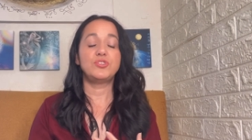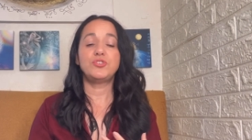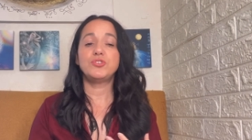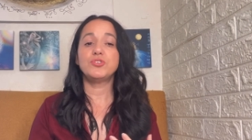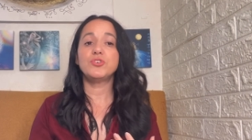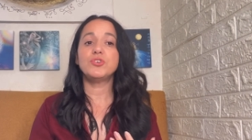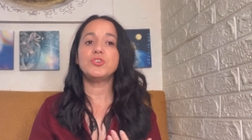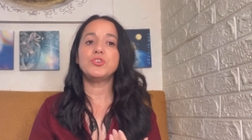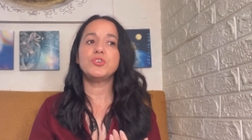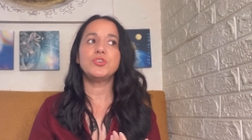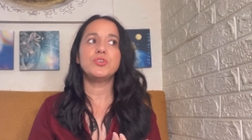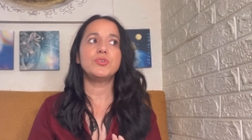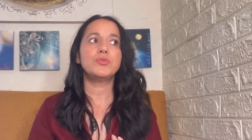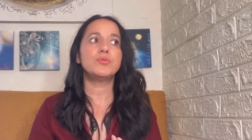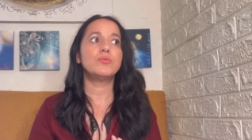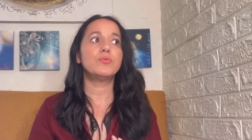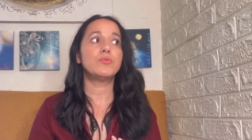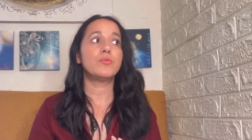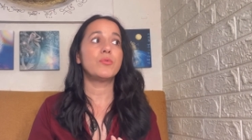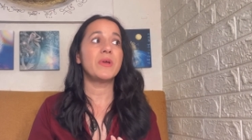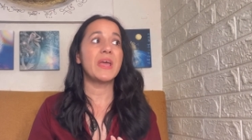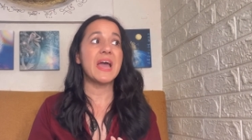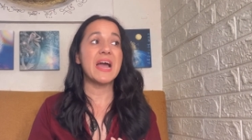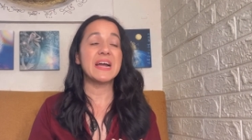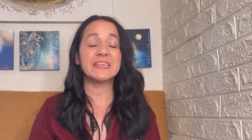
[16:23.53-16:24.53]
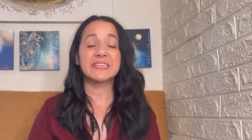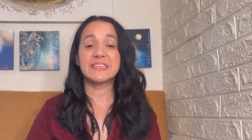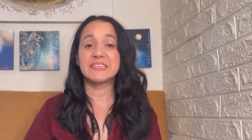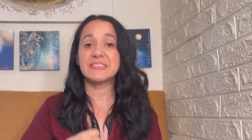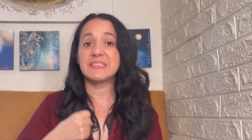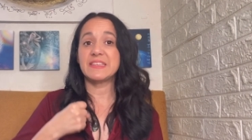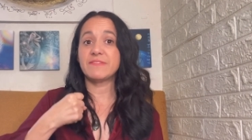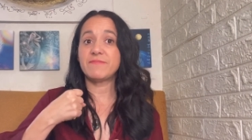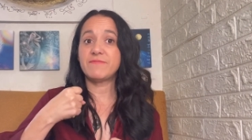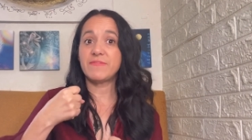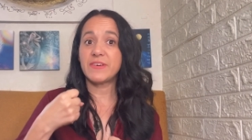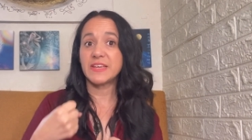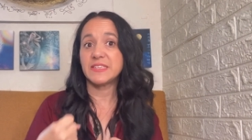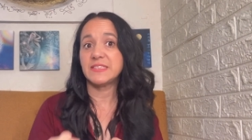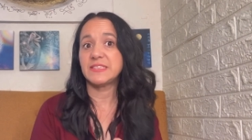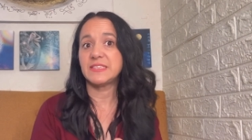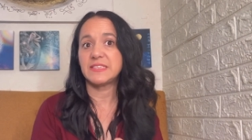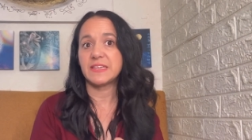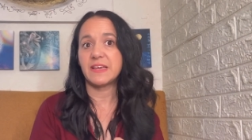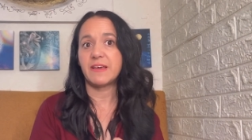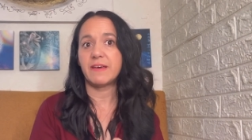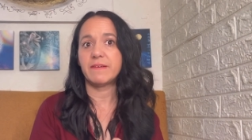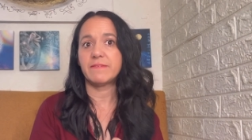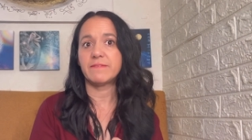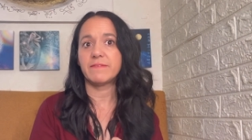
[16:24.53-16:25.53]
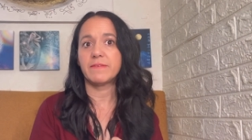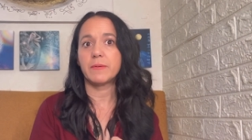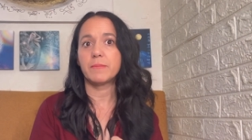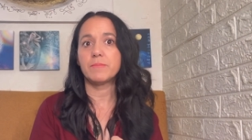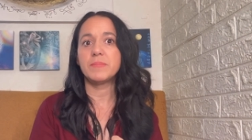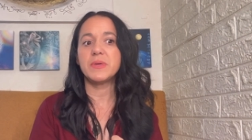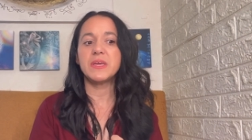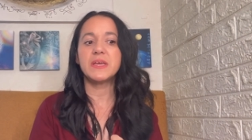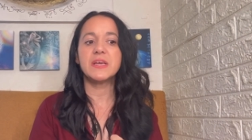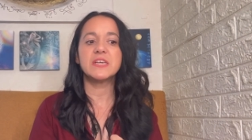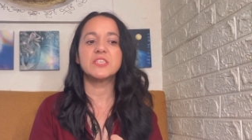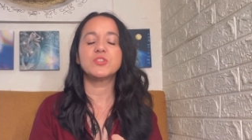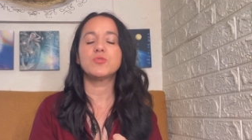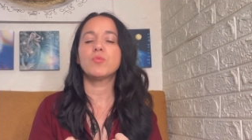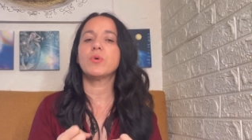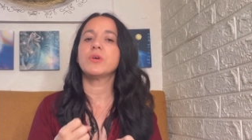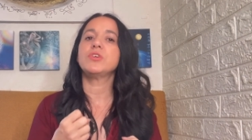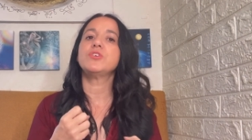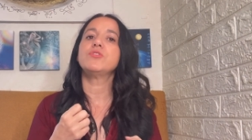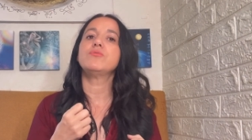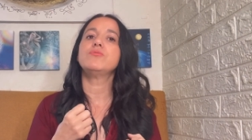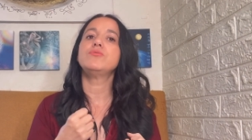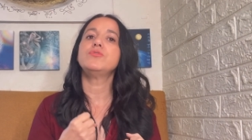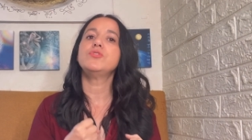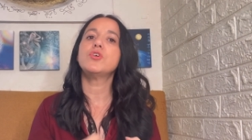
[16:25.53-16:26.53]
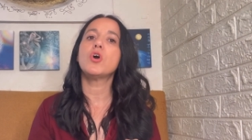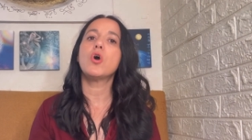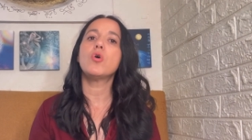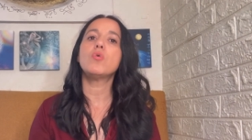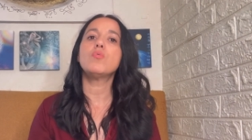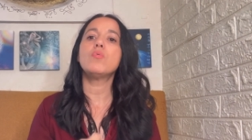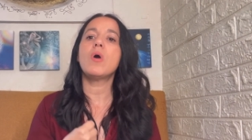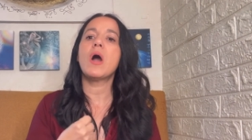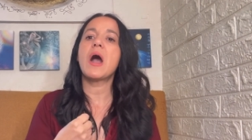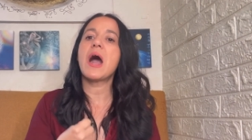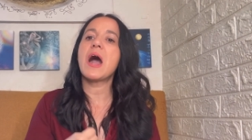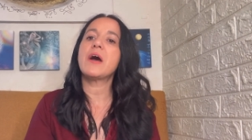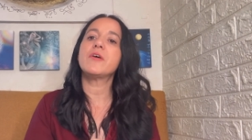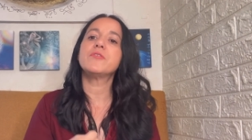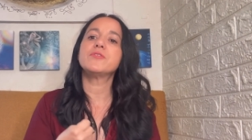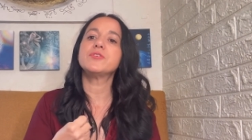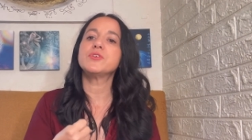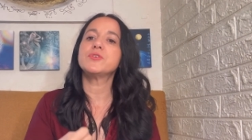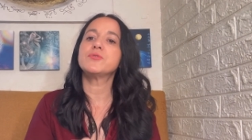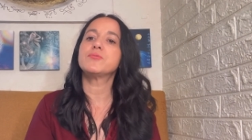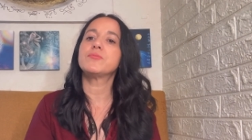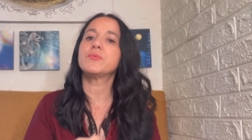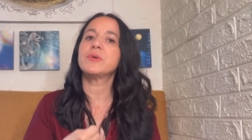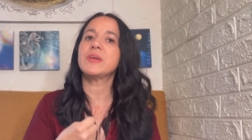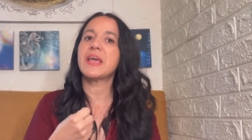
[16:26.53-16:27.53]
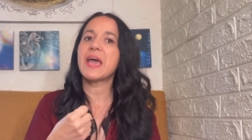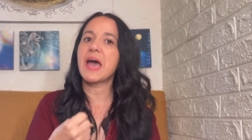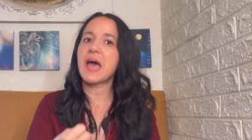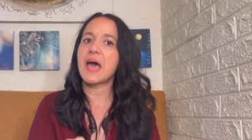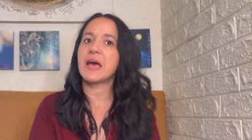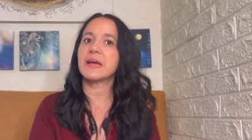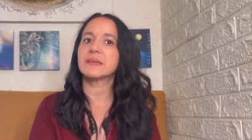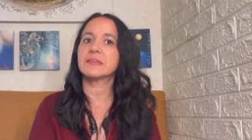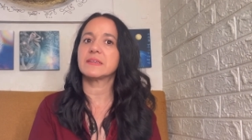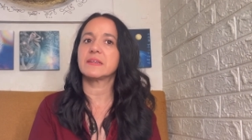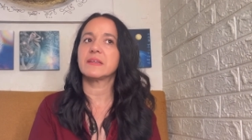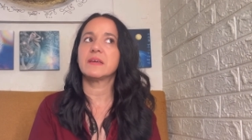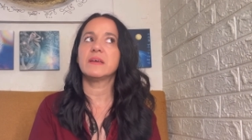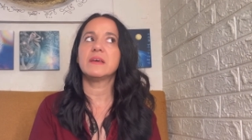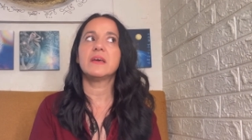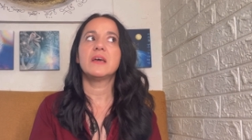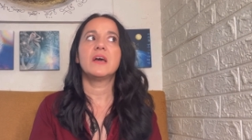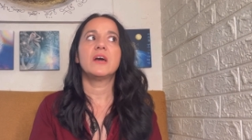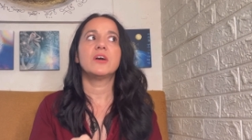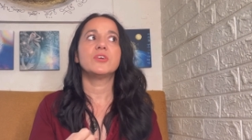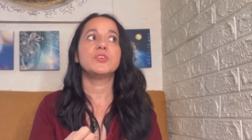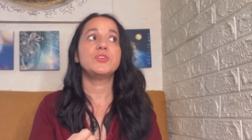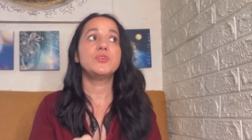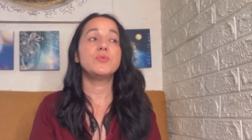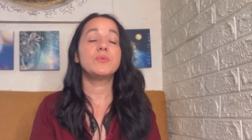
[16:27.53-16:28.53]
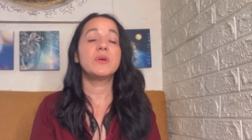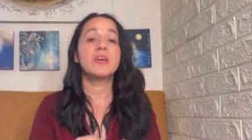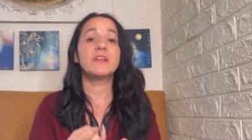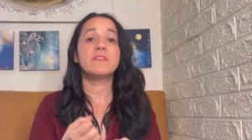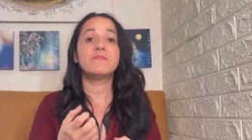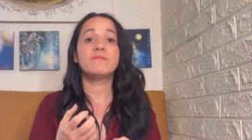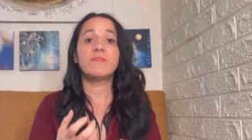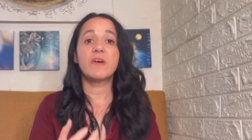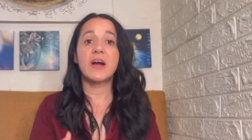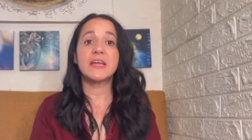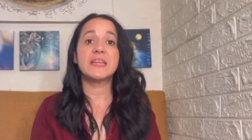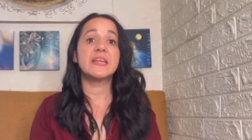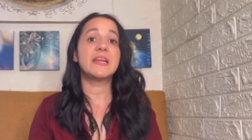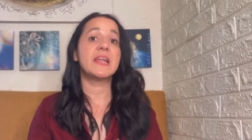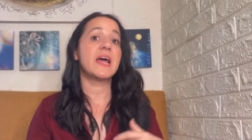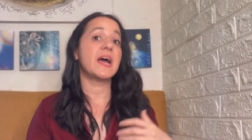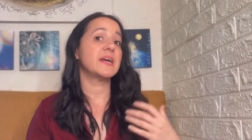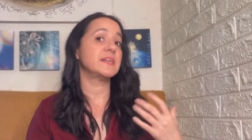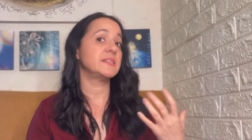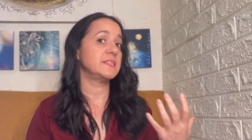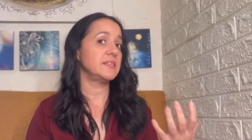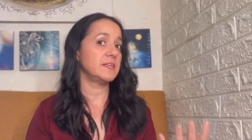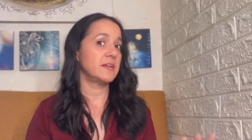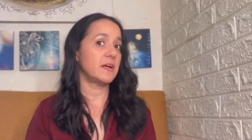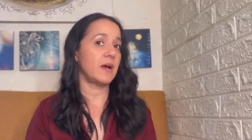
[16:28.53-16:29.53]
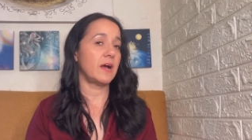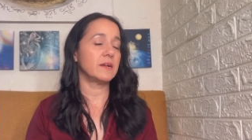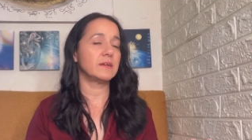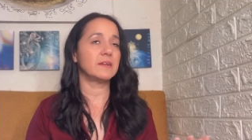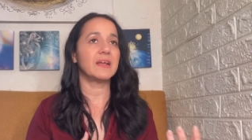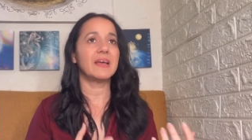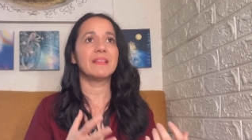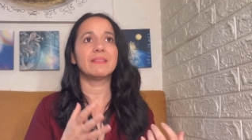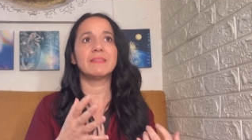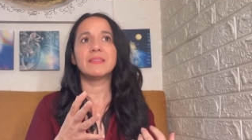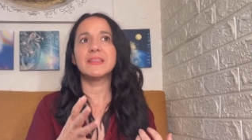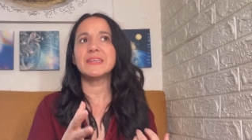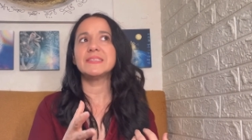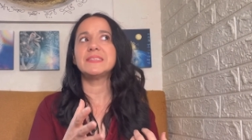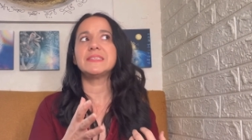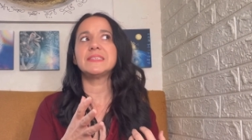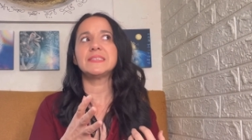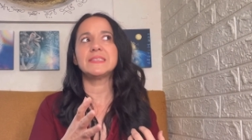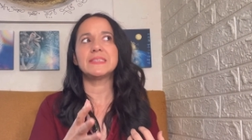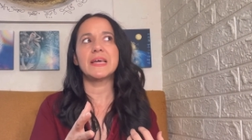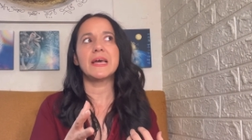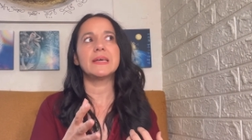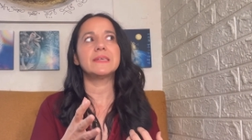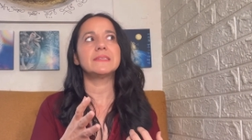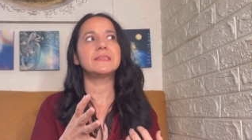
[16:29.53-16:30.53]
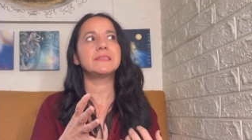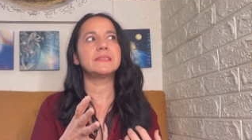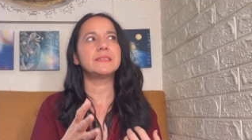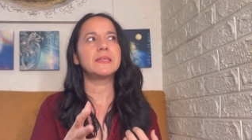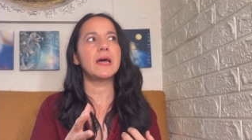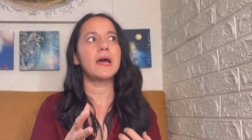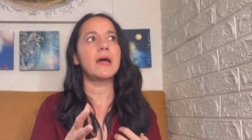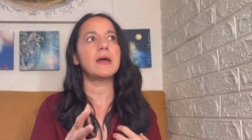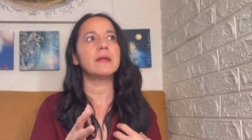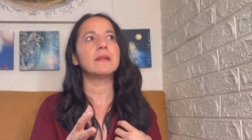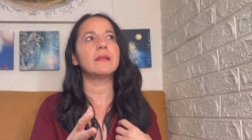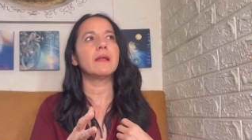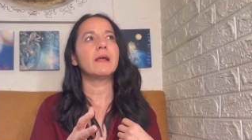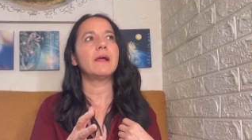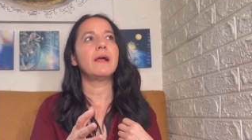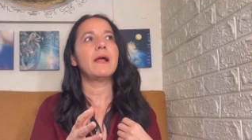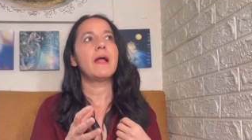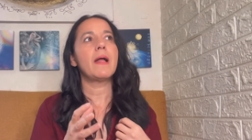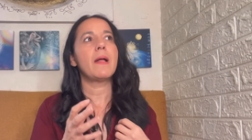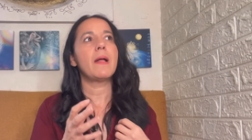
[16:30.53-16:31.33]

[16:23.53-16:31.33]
Do you react defensive? Because when you know how do you react, you can find an antidote. Let's say that